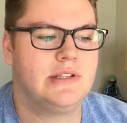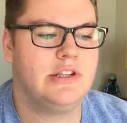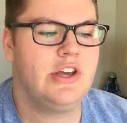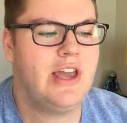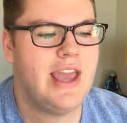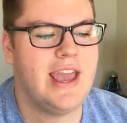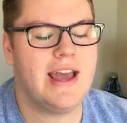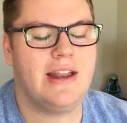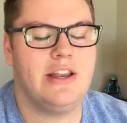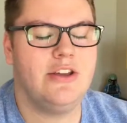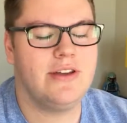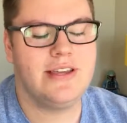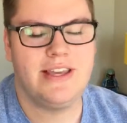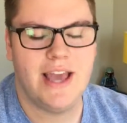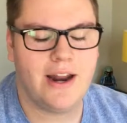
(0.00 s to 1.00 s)
you
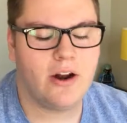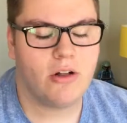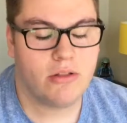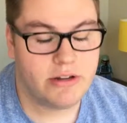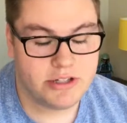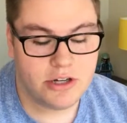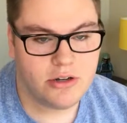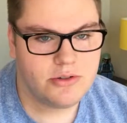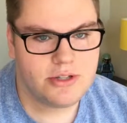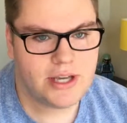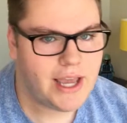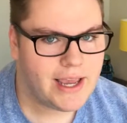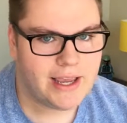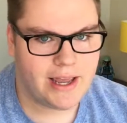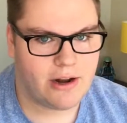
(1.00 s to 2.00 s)
can get all the shows. You
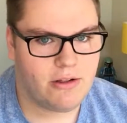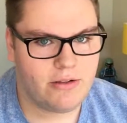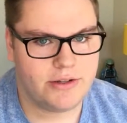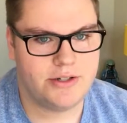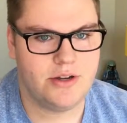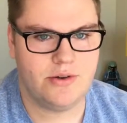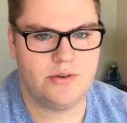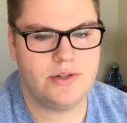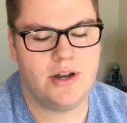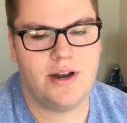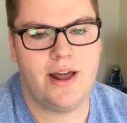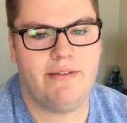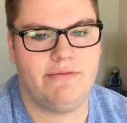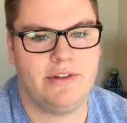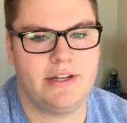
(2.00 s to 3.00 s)
can't get all the shows on
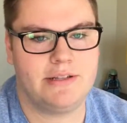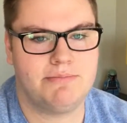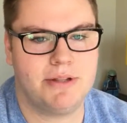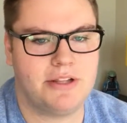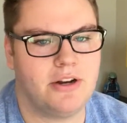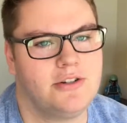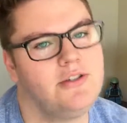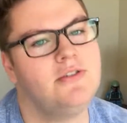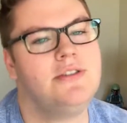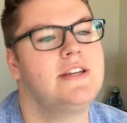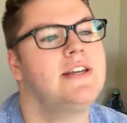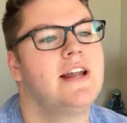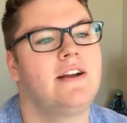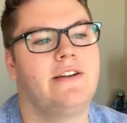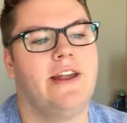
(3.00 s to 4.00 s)
Netflix, but there are shows you
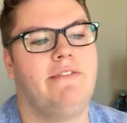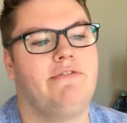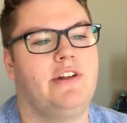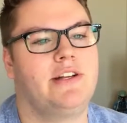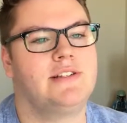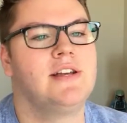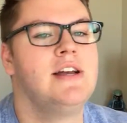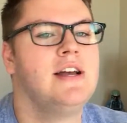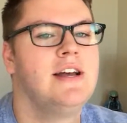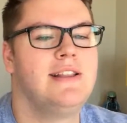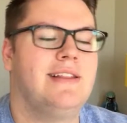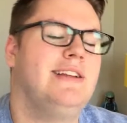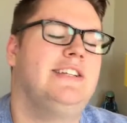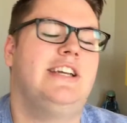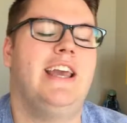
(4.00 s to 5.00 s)
can get on Netflix
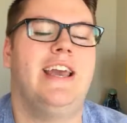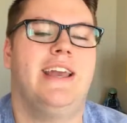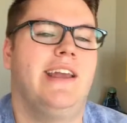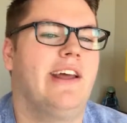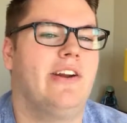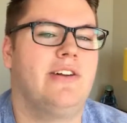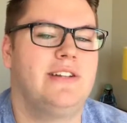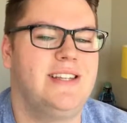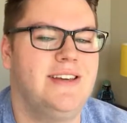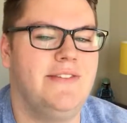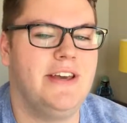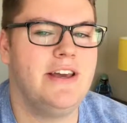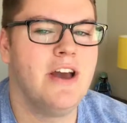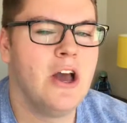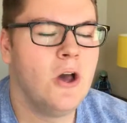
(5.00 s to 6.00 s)
that you can't get on
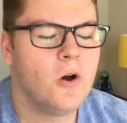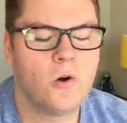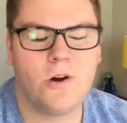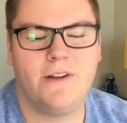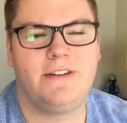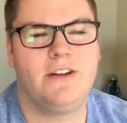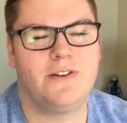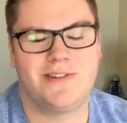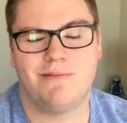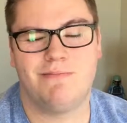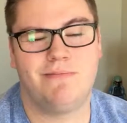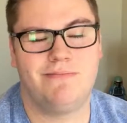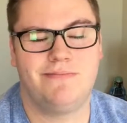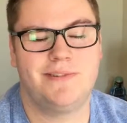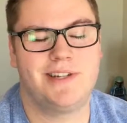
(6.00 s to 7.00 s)
TV, or you have to go
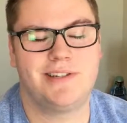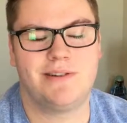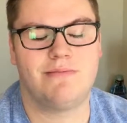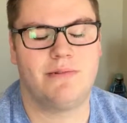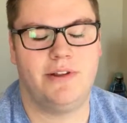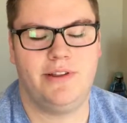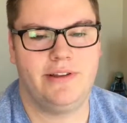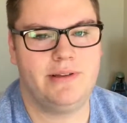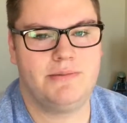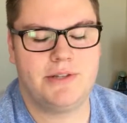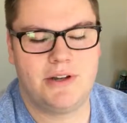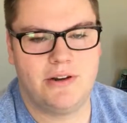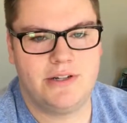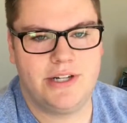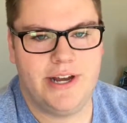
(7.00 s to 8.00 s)
to some really
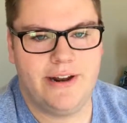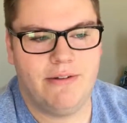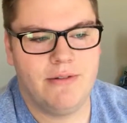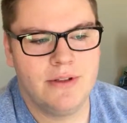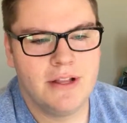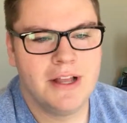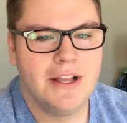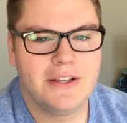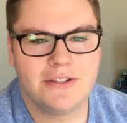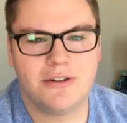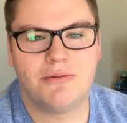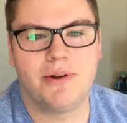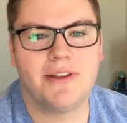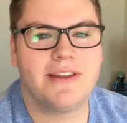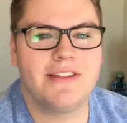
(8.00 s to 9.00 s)
obscure channel. So
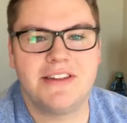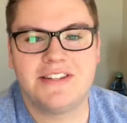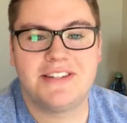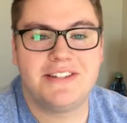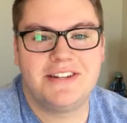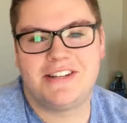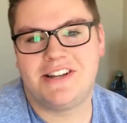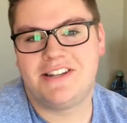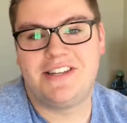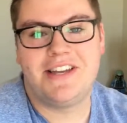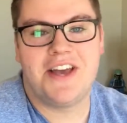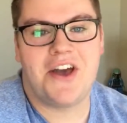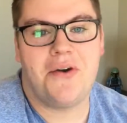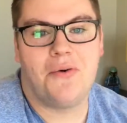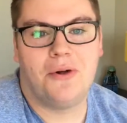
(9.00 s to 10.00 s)
really, this is just to see
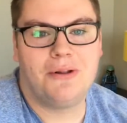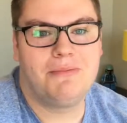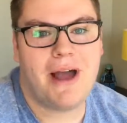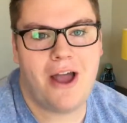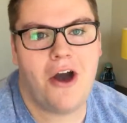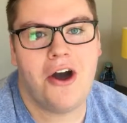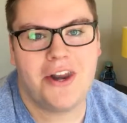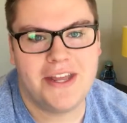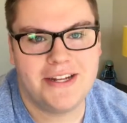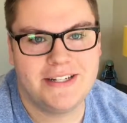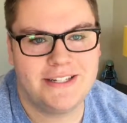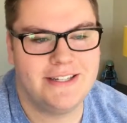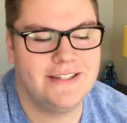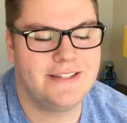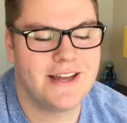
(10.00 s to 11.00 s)
how old my
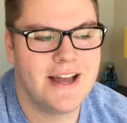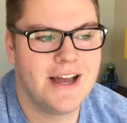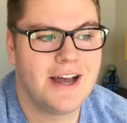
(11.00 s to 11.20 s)
audience is.